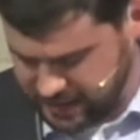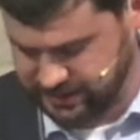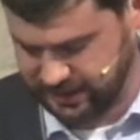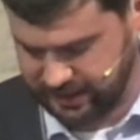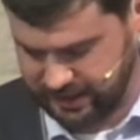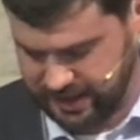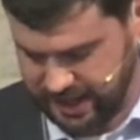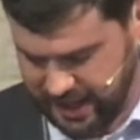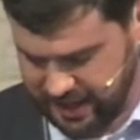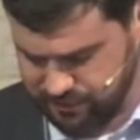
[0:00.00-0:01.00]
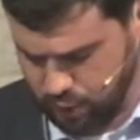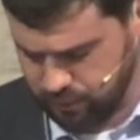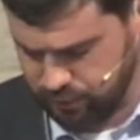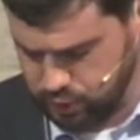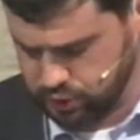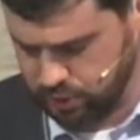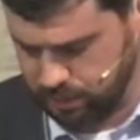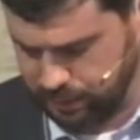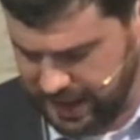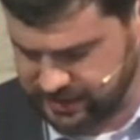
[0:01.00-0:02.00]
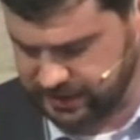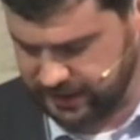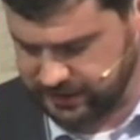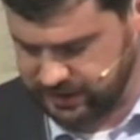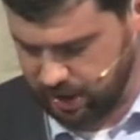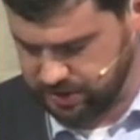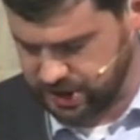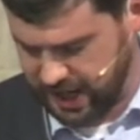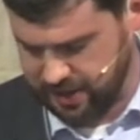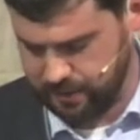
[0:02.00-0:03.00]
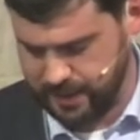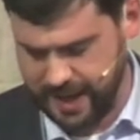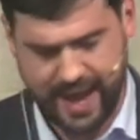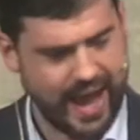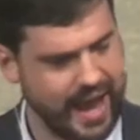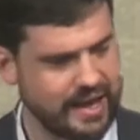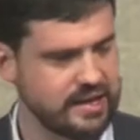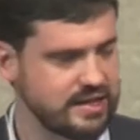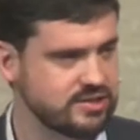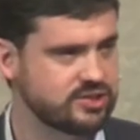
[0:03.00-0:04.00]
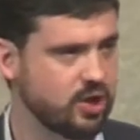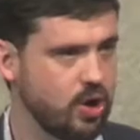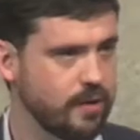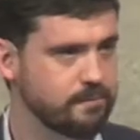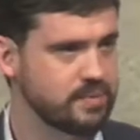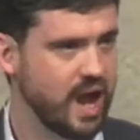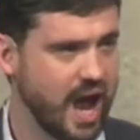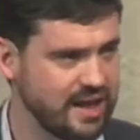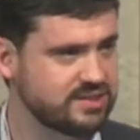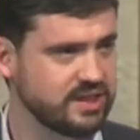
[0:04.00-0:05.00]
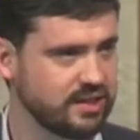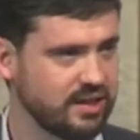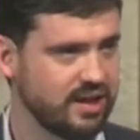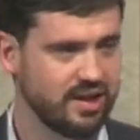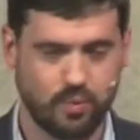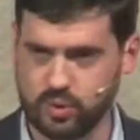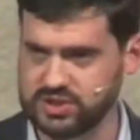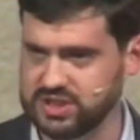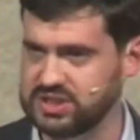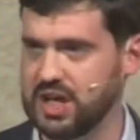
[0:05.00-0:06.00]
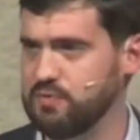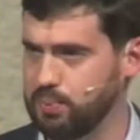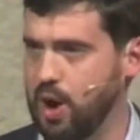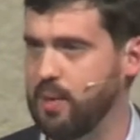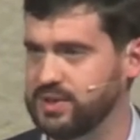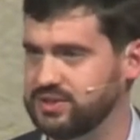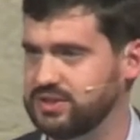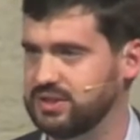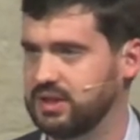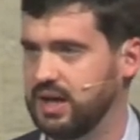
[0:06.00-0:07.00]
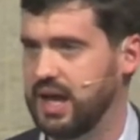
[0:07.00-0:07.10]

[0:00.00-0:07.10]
Isaac invoked future blessings on Jacob and Esau. Isaac was the son of promise.